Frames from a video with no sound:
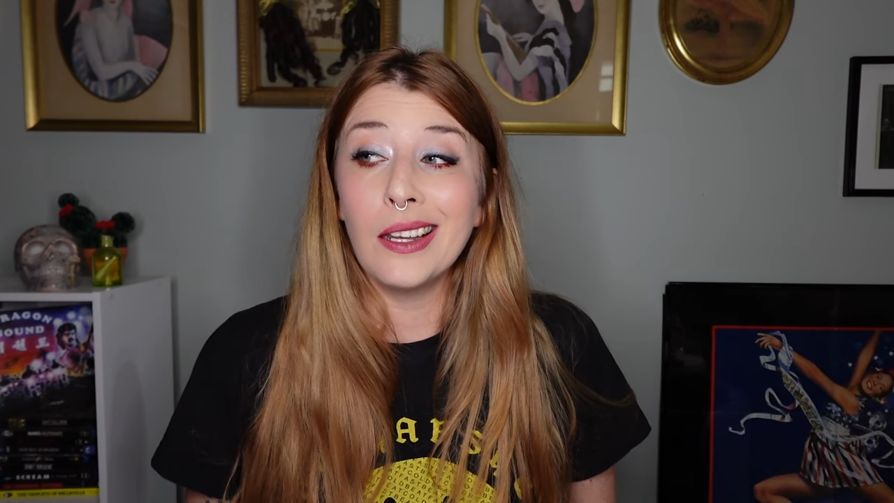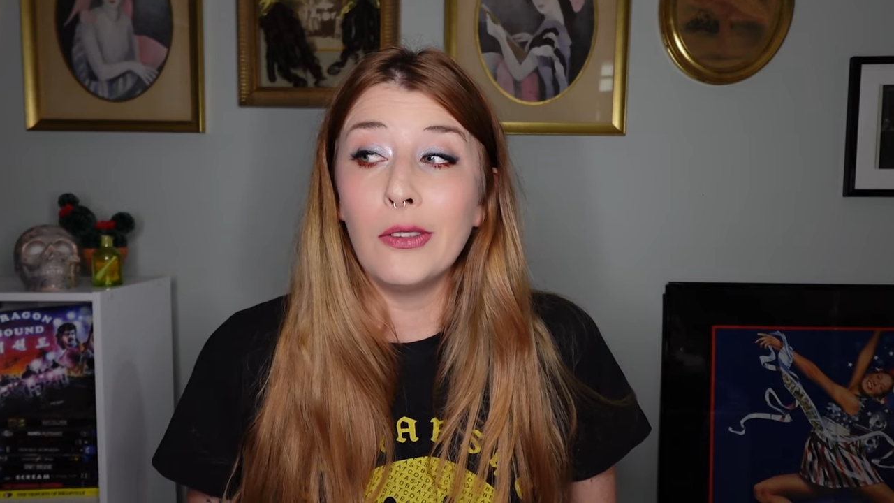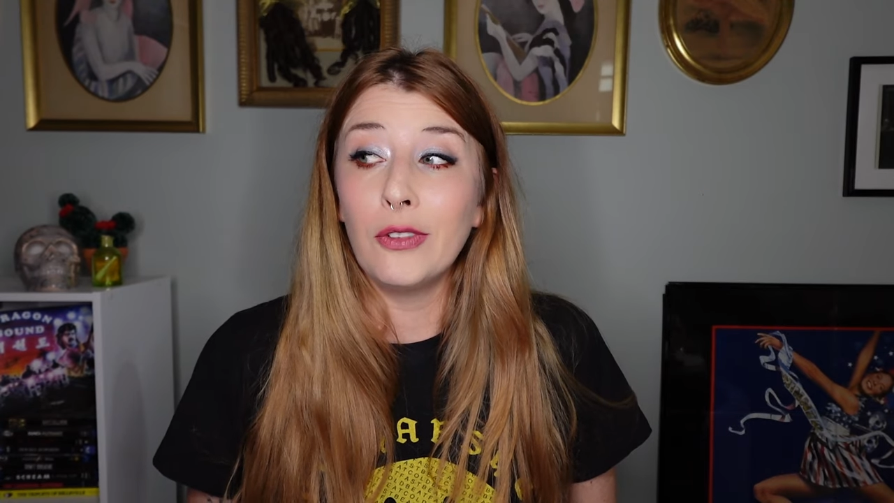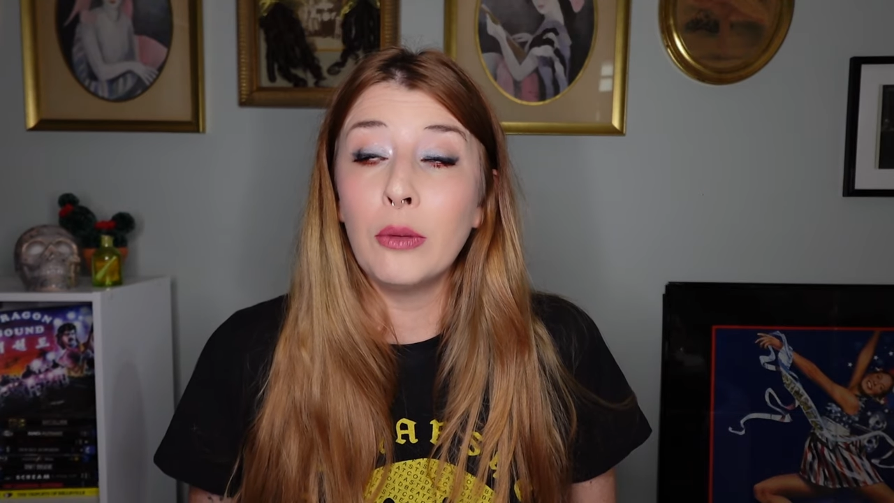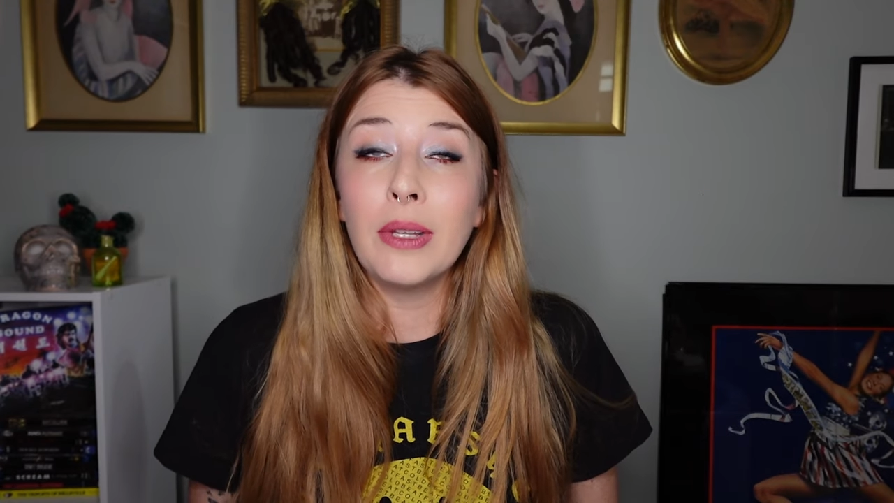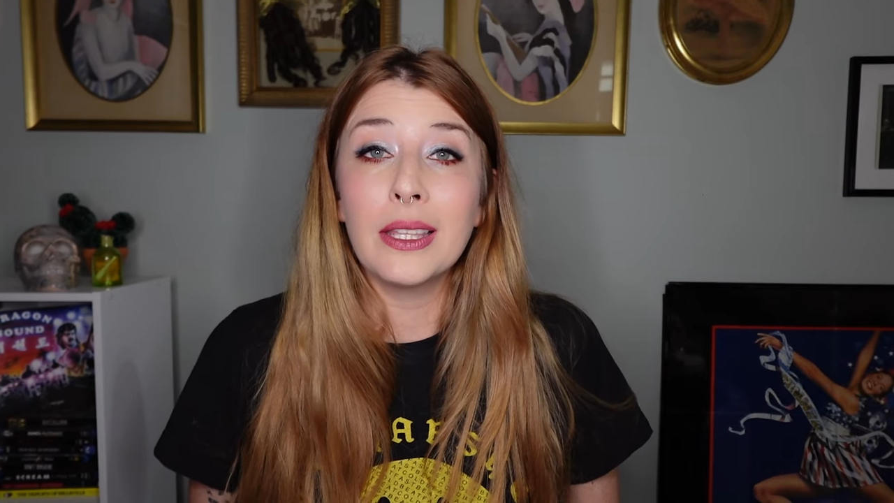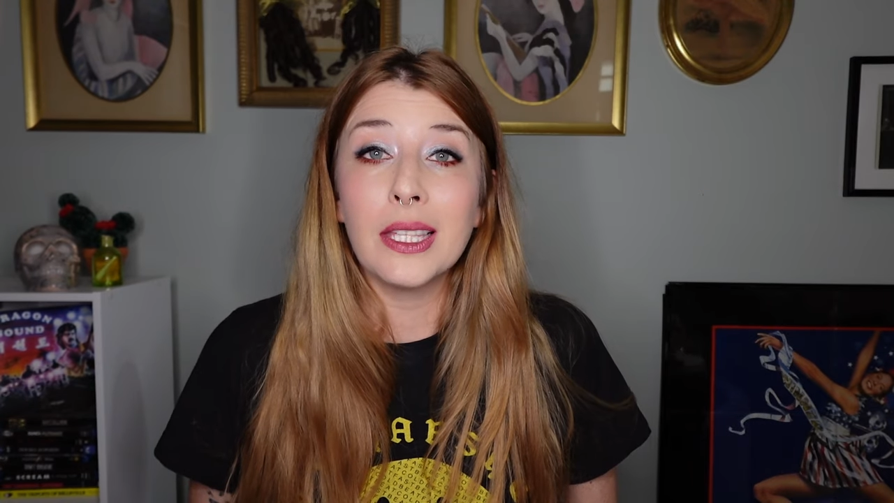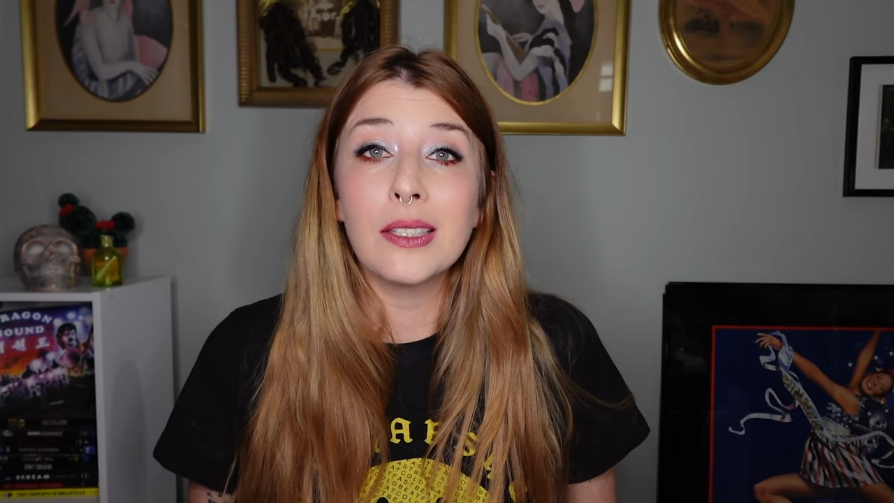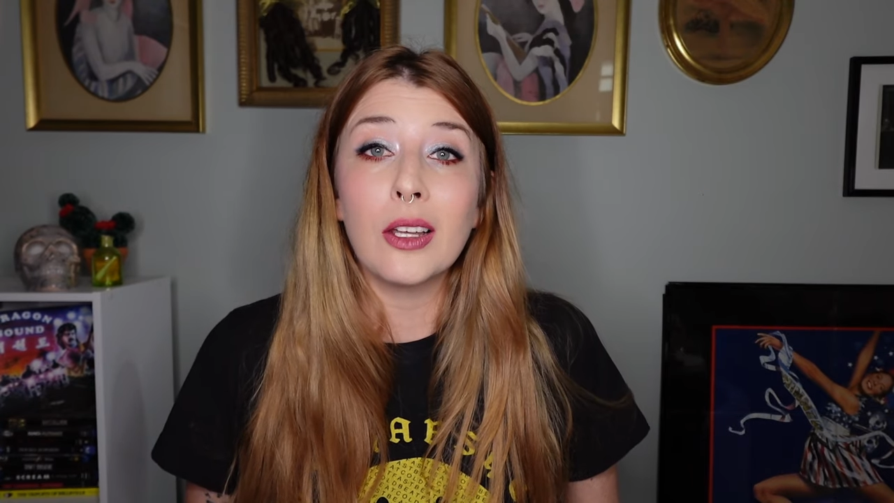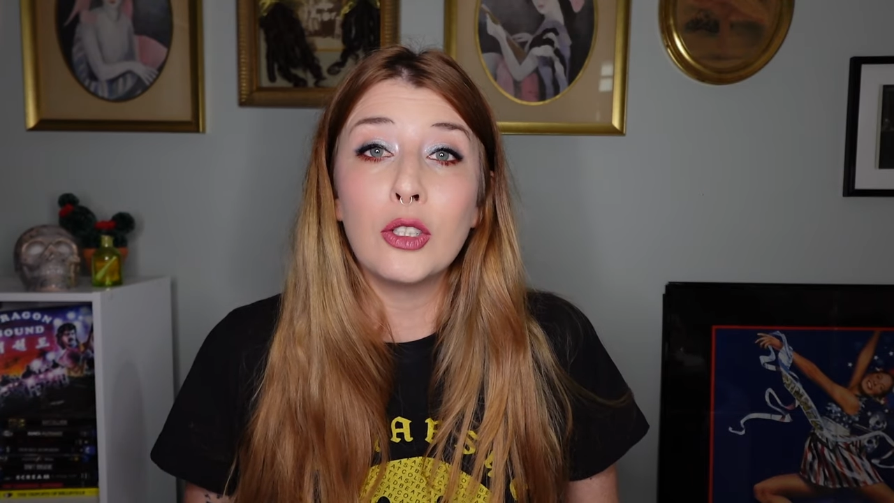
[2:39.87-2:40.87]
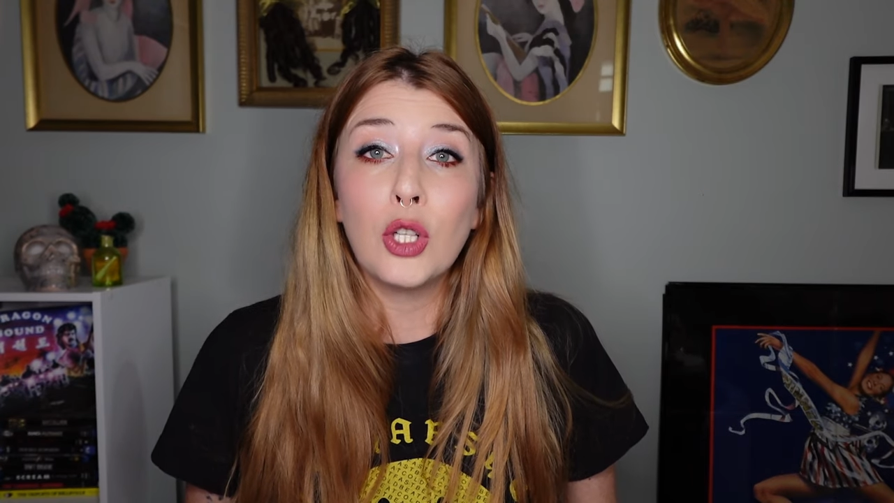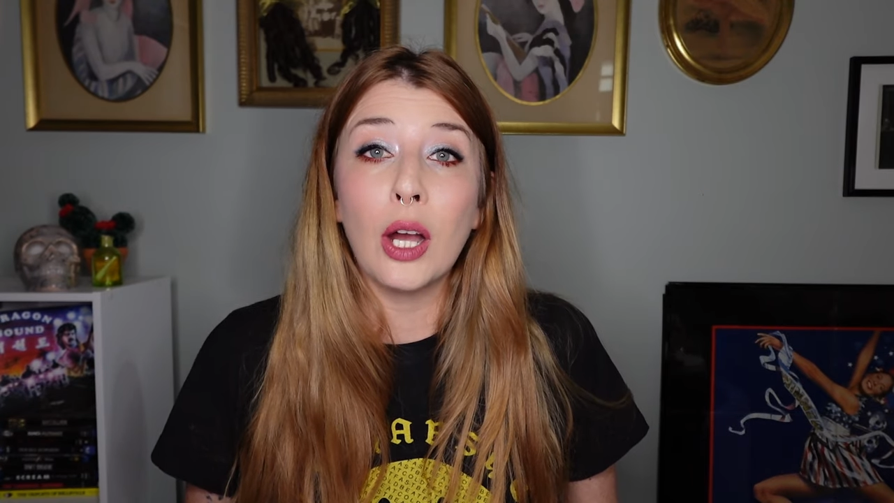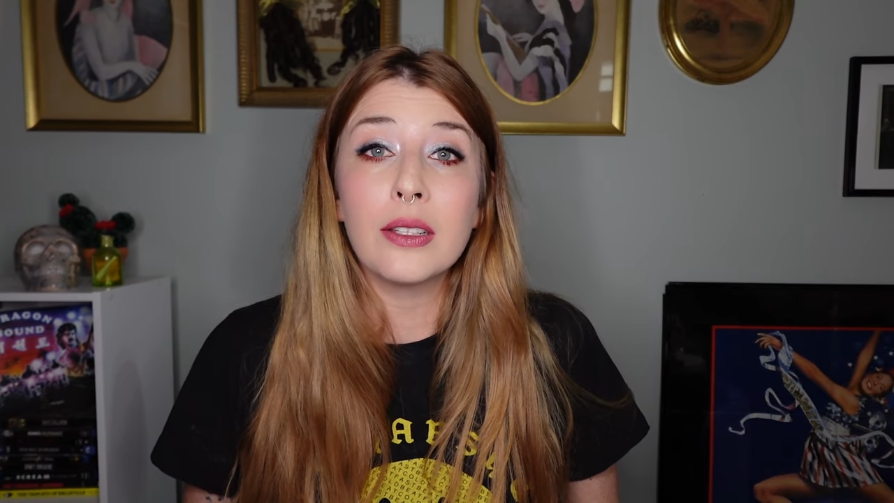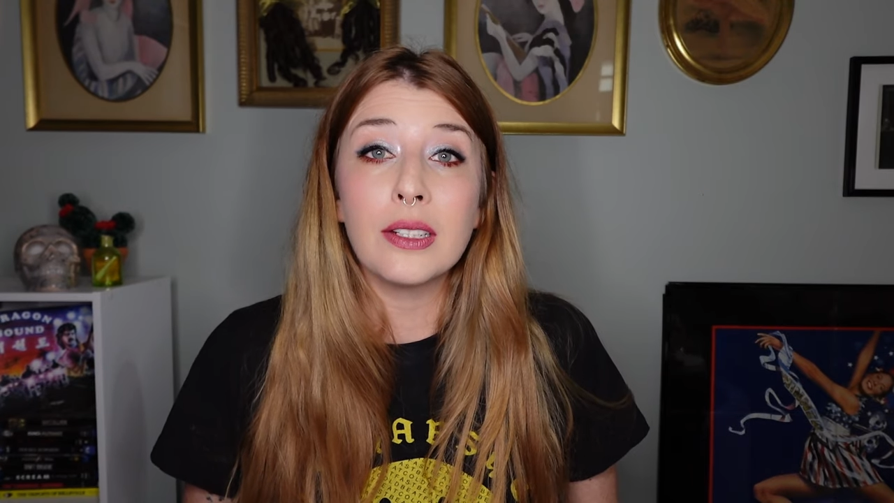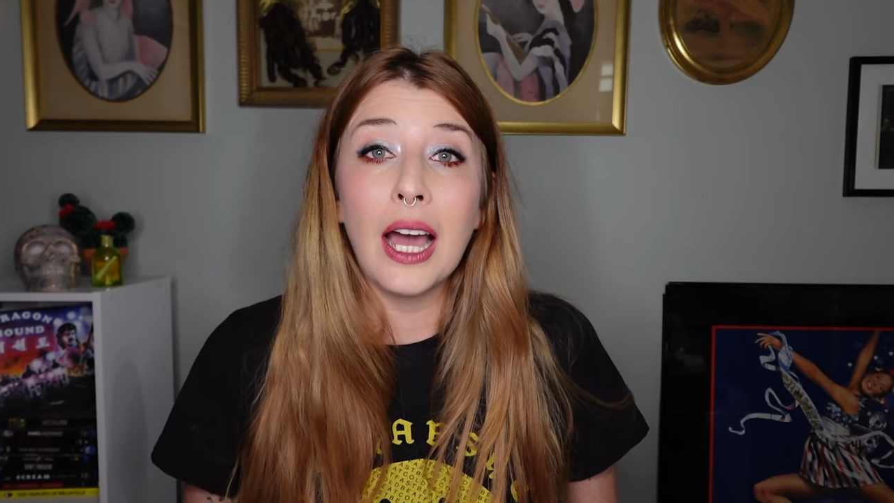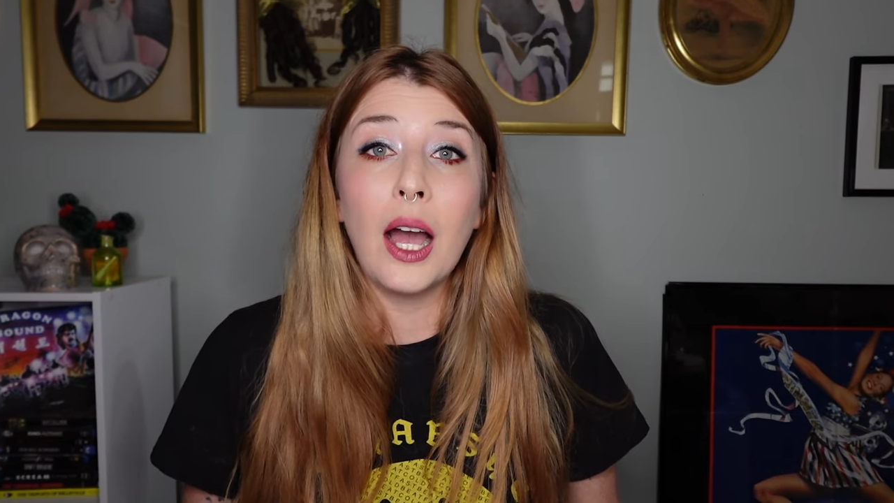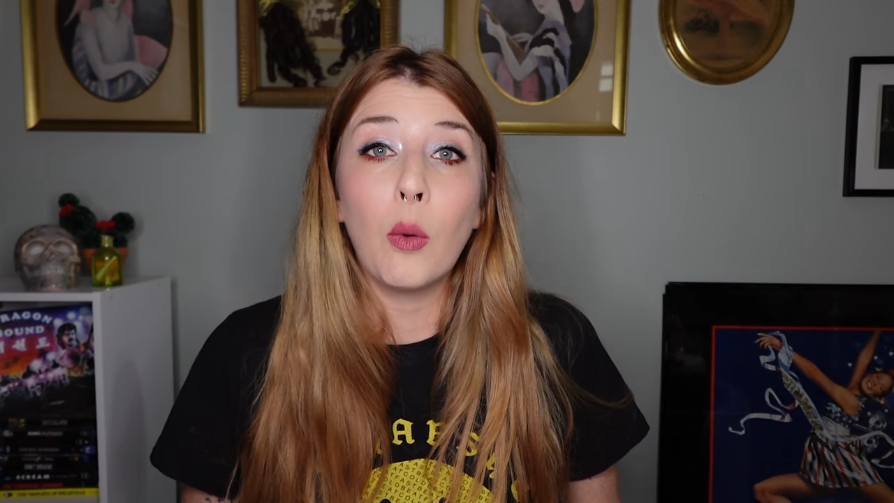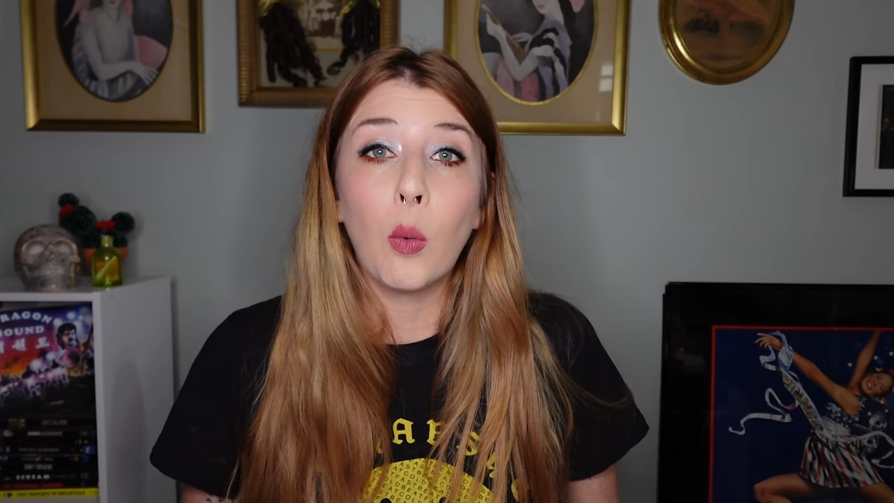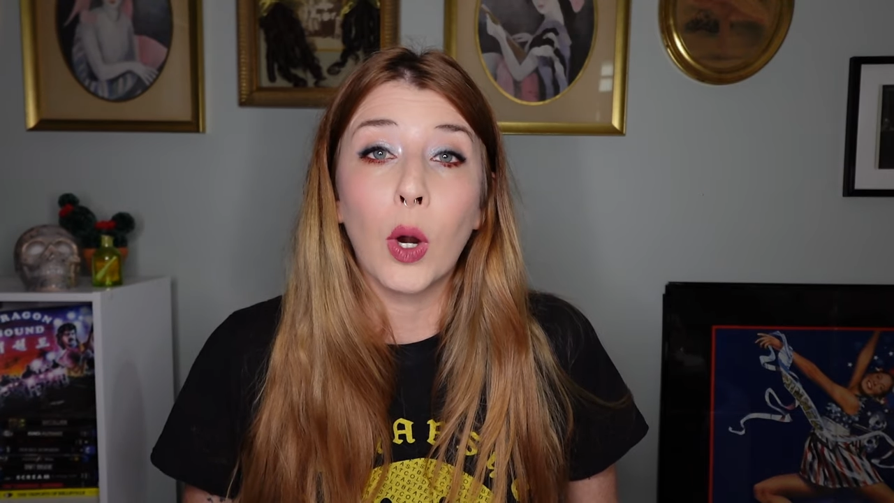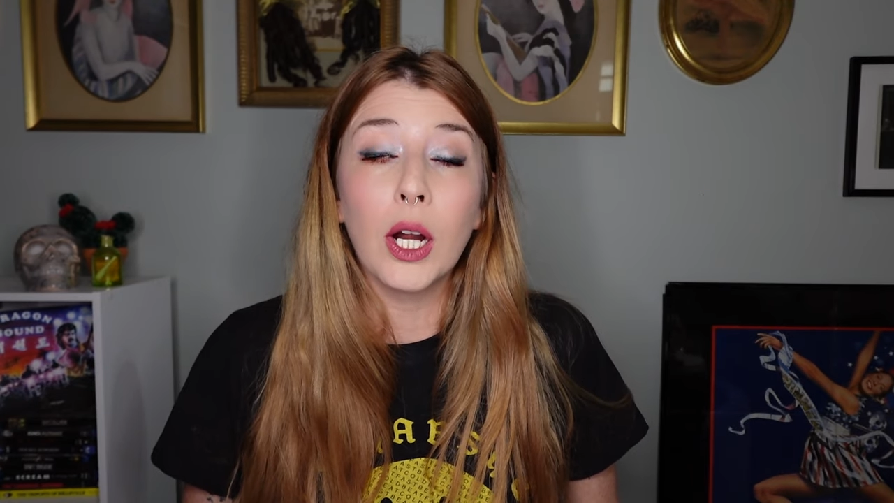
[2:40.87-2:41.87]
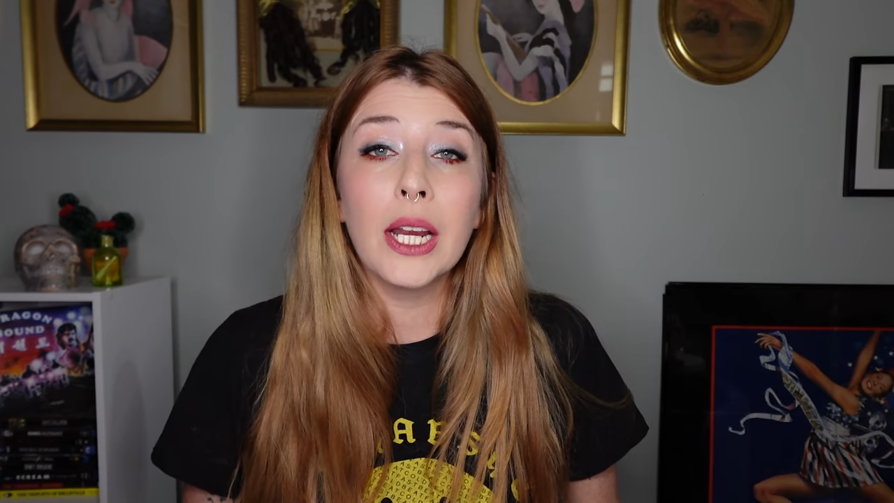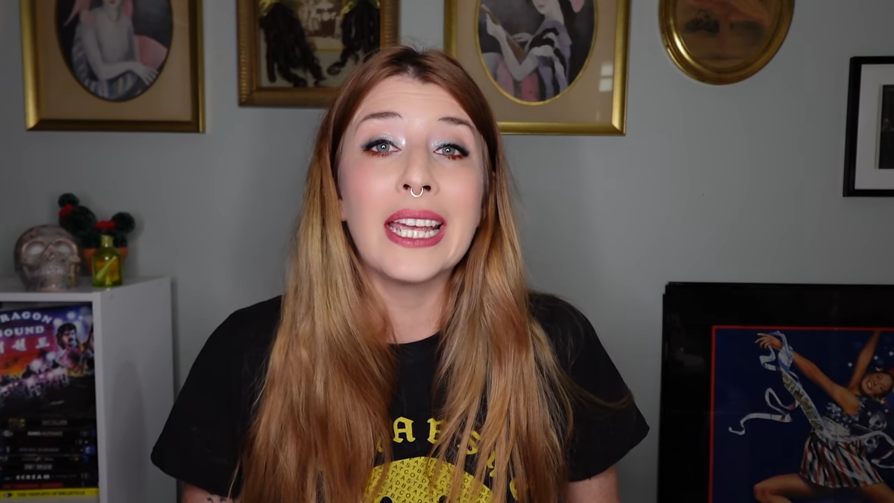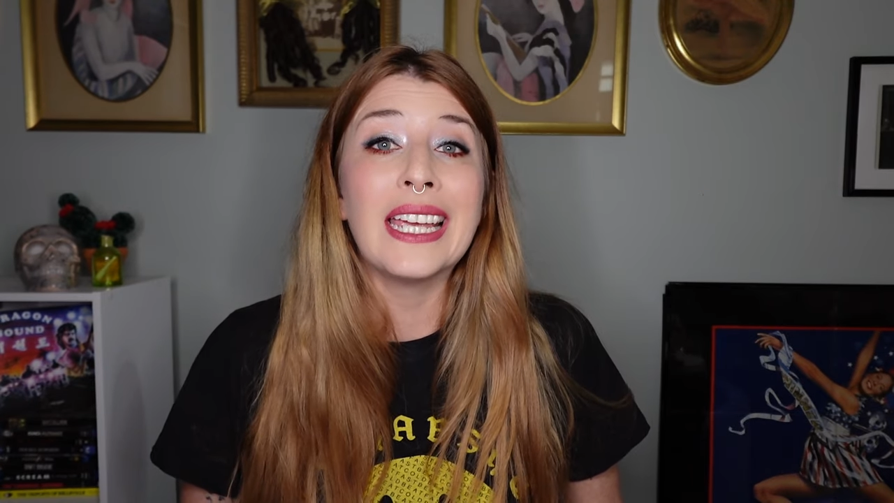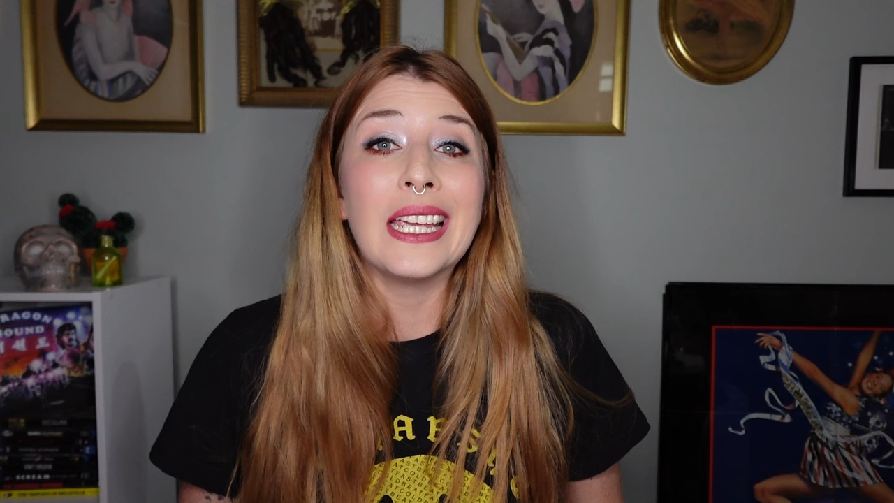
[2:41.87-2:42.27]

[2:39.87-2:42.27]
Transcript: a film like this does not work